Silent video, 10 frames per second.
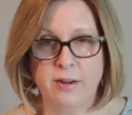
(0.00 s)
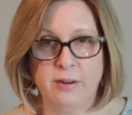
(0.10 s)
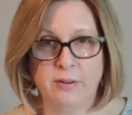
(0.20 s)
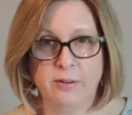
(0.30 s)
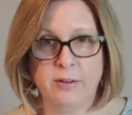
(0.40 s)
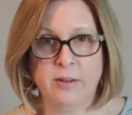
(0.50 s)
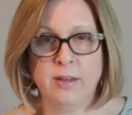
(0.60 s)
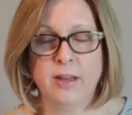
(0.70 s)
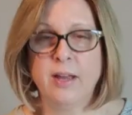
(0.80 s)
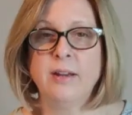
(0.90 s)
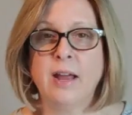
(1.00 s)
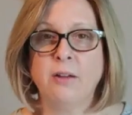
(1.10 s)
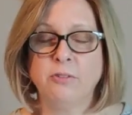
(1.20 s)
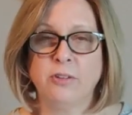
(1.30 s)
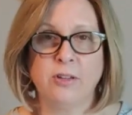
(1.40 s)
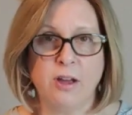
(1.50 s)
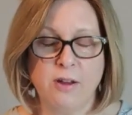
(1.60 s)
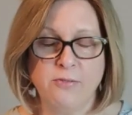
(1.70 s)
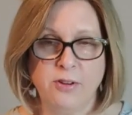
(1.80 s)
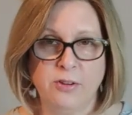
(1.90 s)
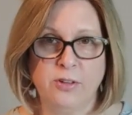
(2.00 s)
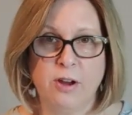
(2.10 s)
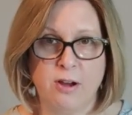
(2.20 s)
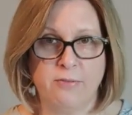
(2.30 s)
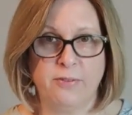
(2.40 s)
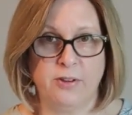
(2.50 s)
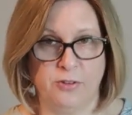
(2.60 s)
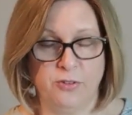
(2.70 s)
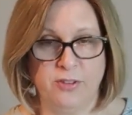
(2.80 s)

and how to cover your cough and your sneeze.